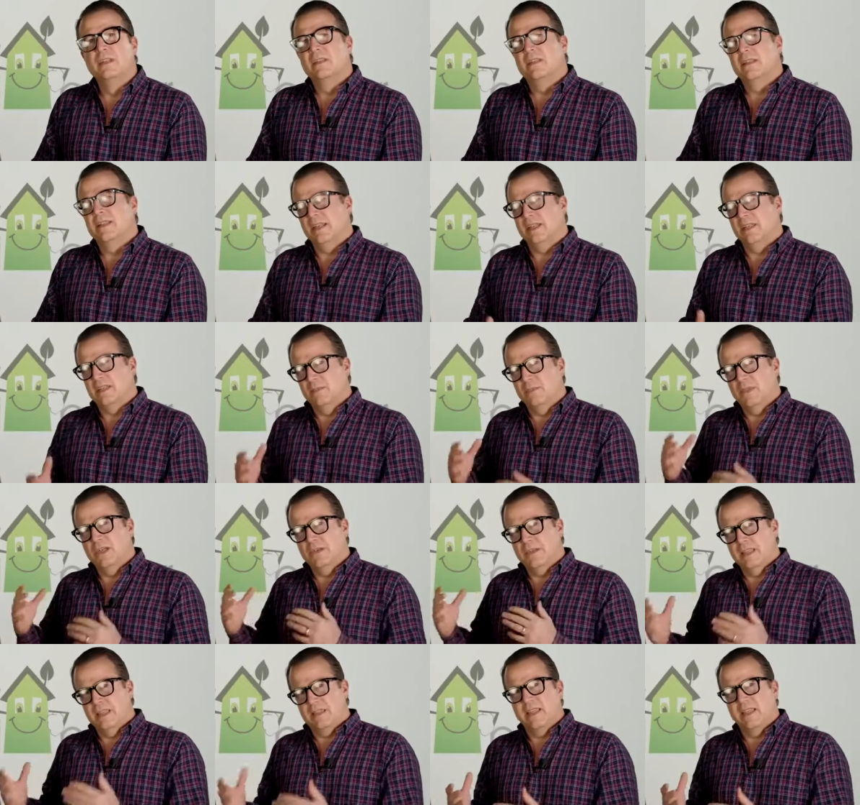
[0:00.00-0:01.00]
letting them know
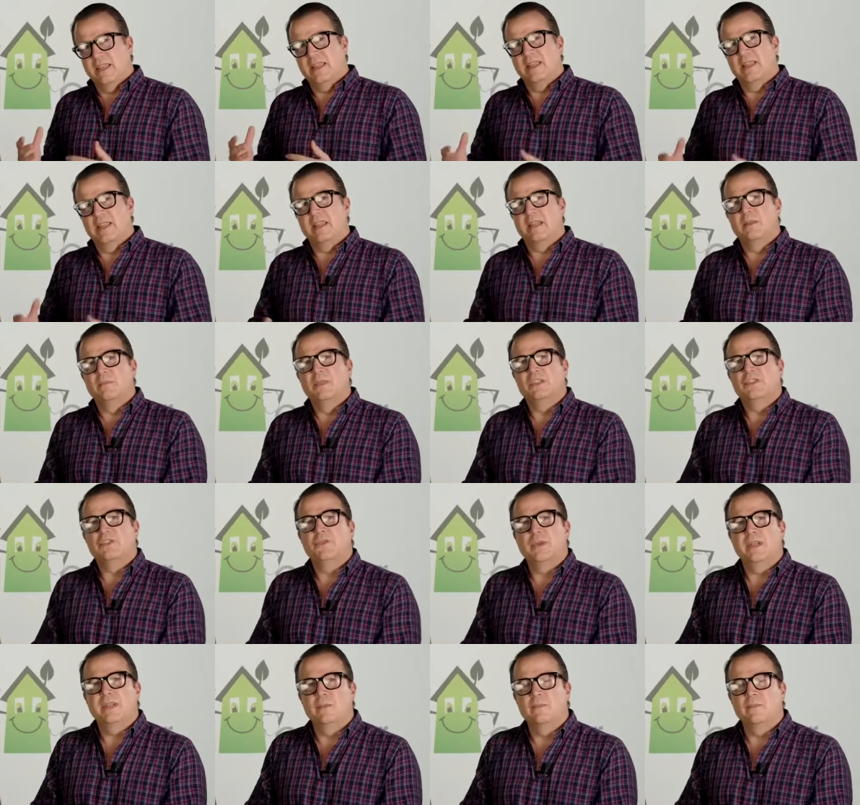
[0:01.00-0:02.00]
that they can get a much
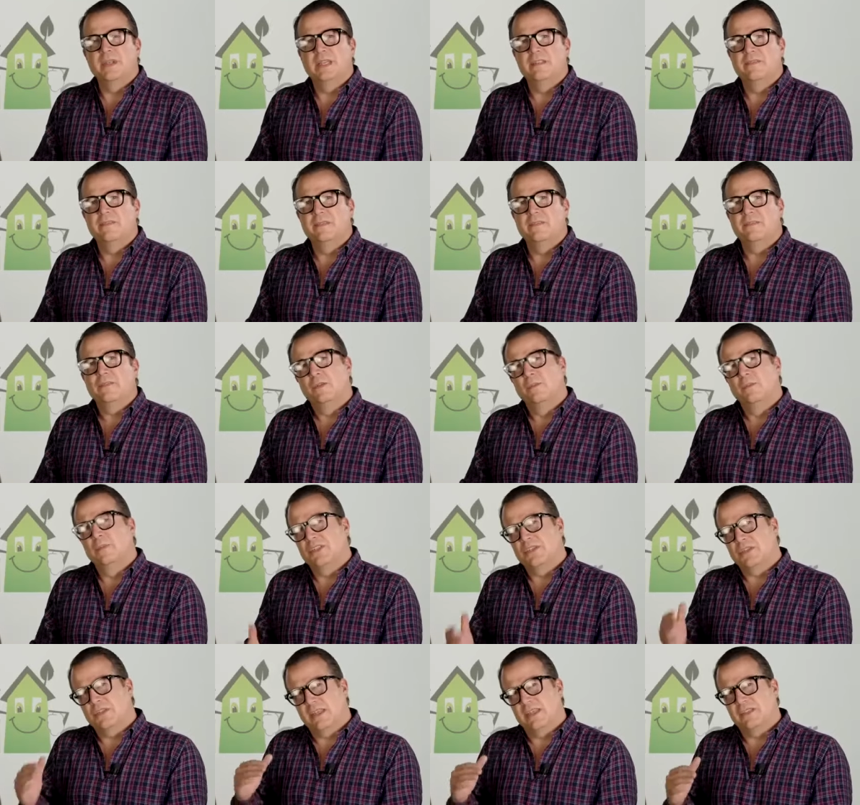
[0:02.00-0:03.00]
greater benefit for a
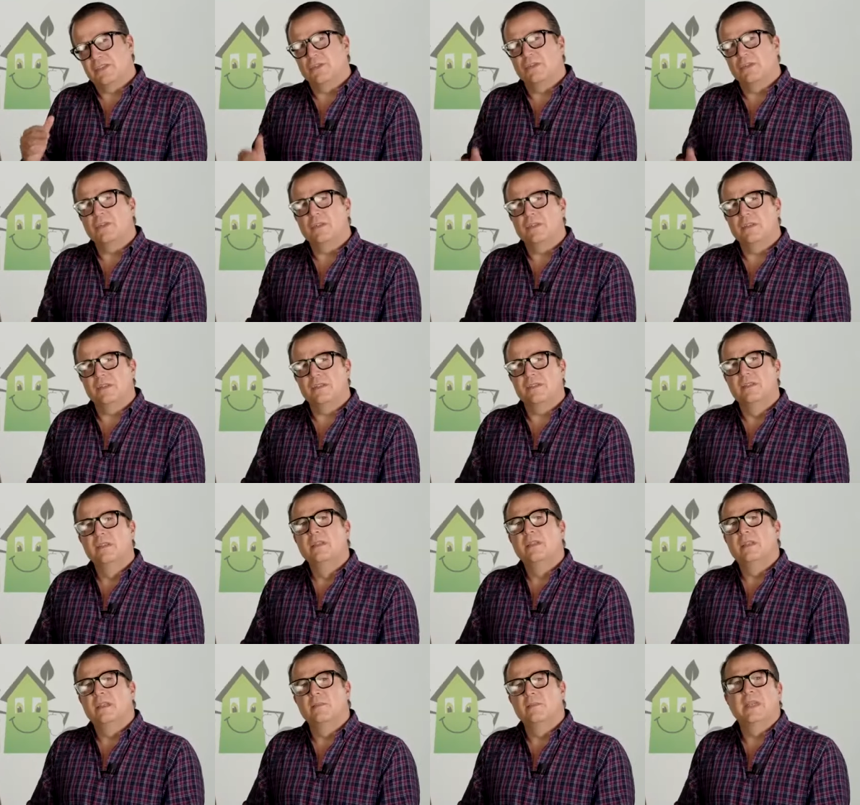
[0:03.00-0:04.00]
much lesser cost,
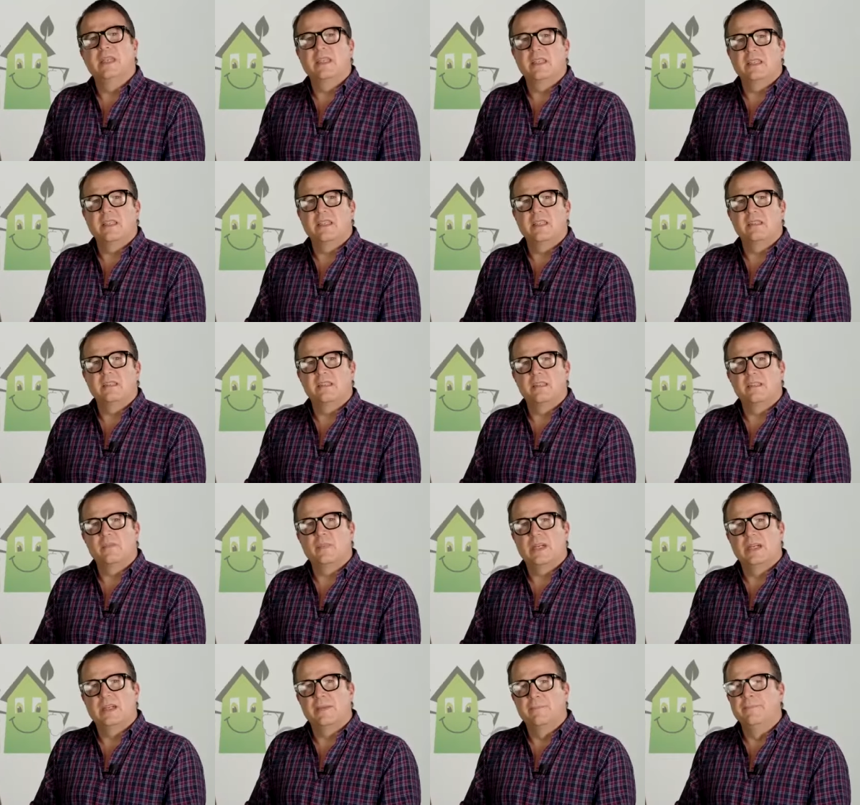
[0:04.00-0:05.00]
in many cases
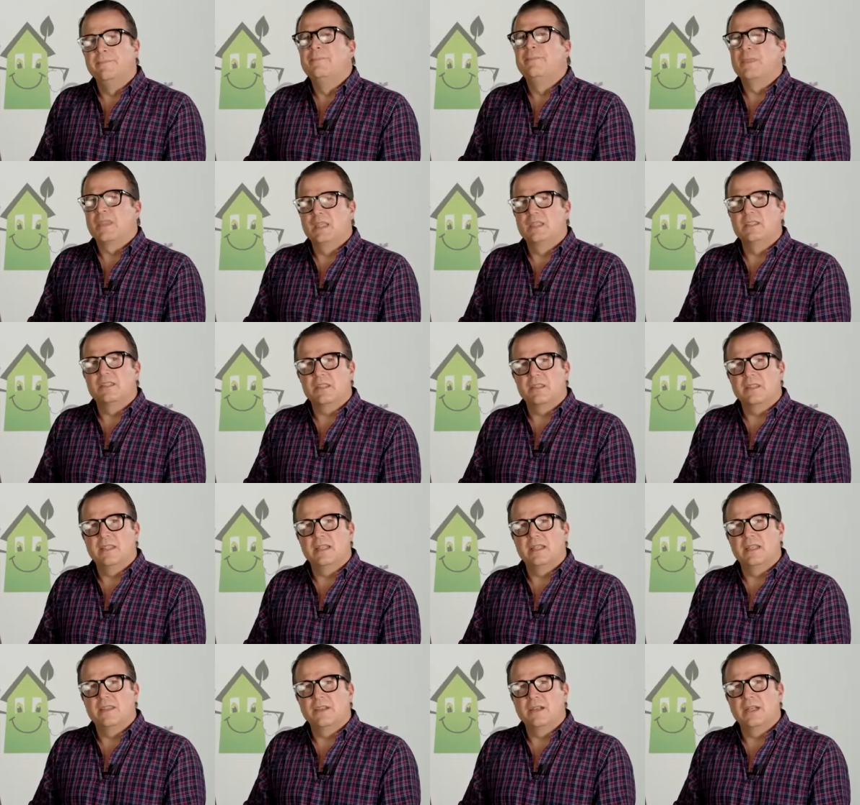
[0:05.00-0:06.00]
by
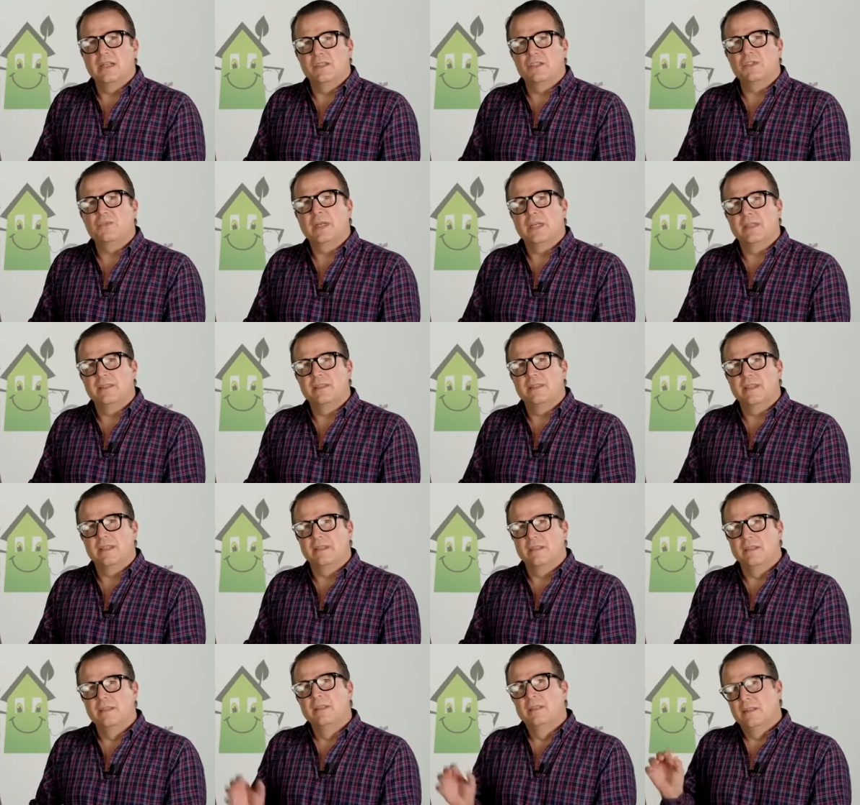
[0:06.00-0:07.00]
insulating their house rather
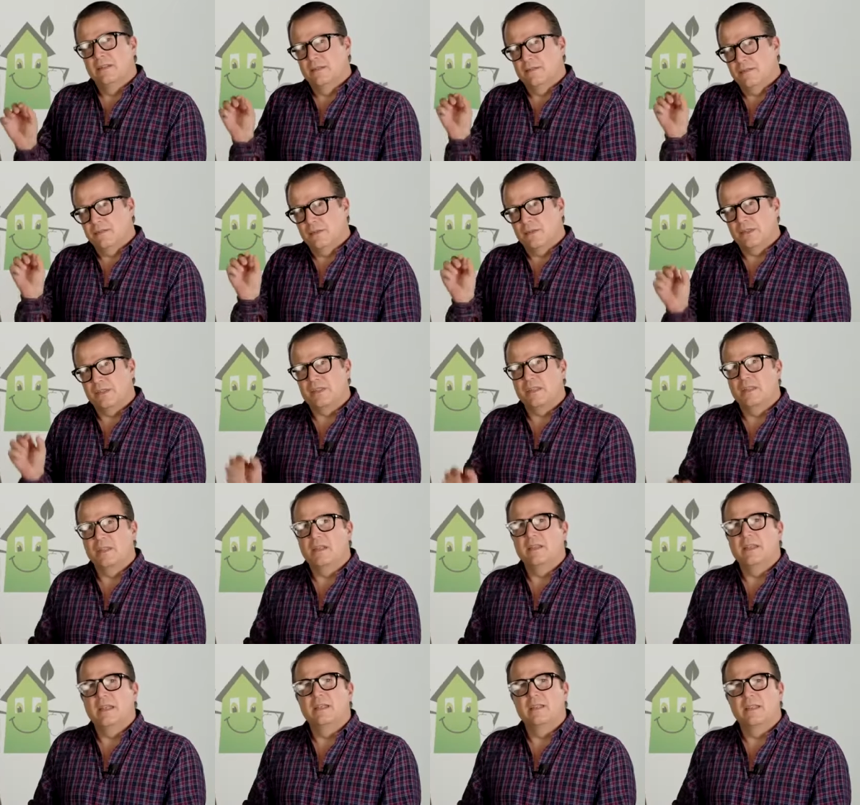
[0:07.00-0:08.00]
than focusing
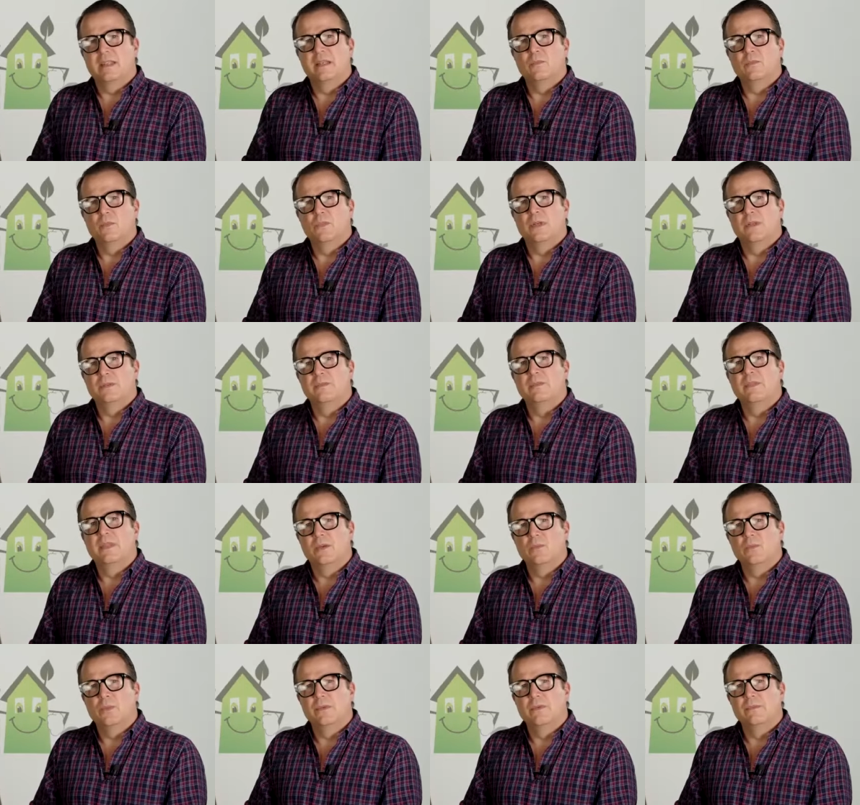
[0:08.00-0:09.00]
on that, that, one,
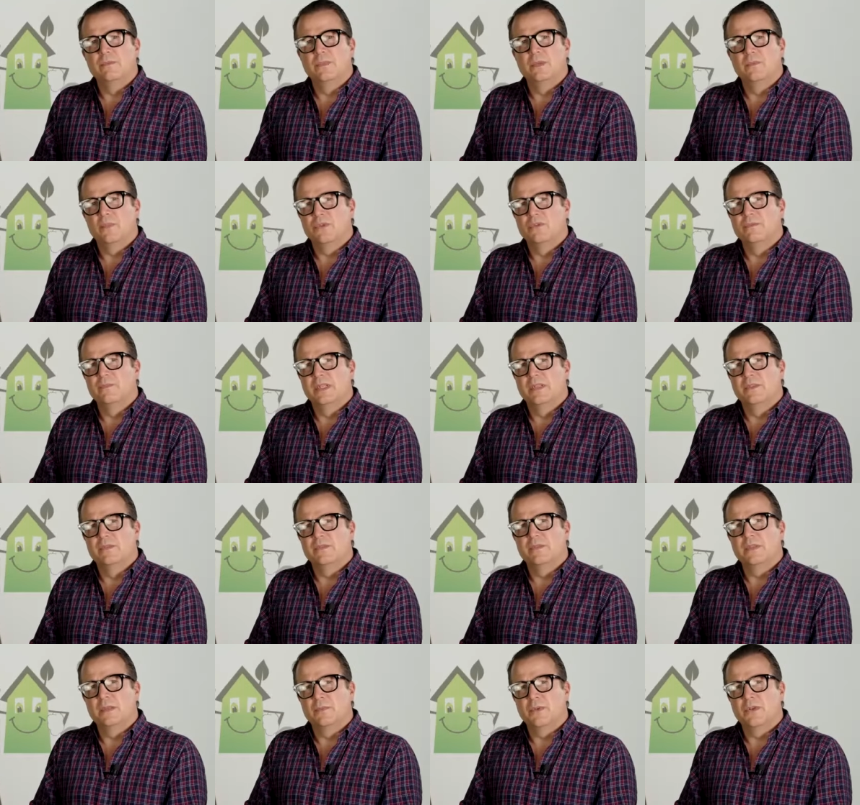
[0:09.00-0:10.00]
that one improvement of
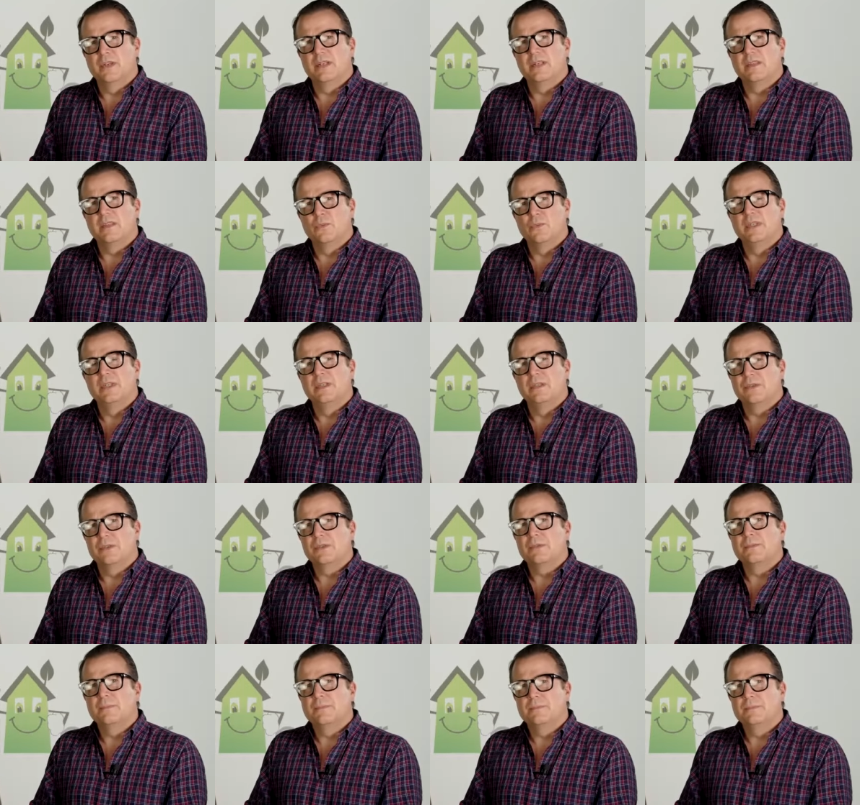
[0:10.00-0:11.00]
upgrading the
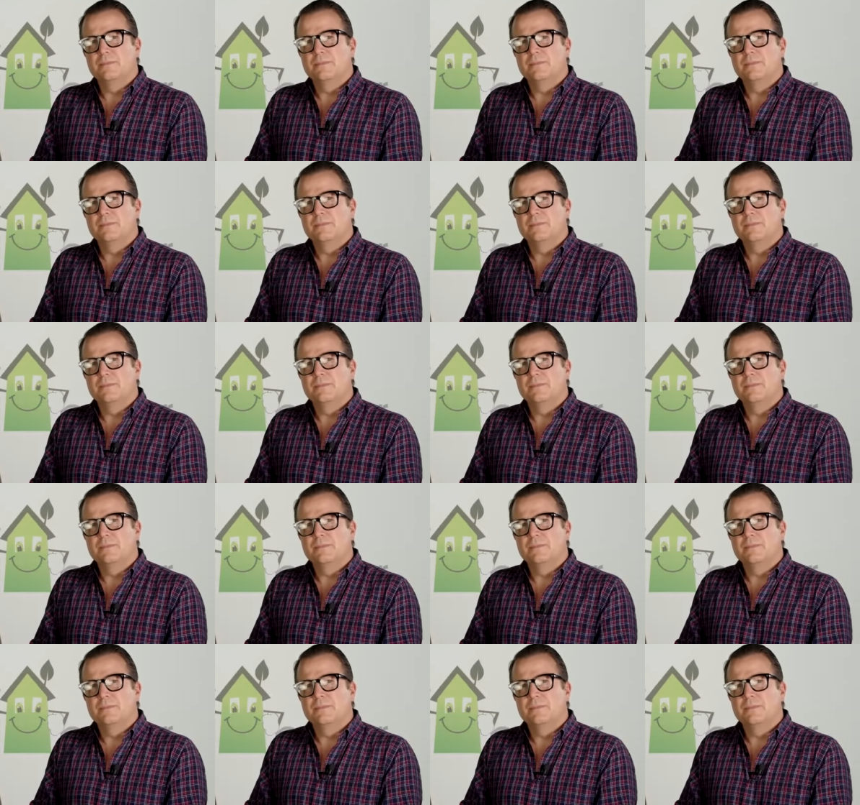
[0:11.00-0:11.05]
windows.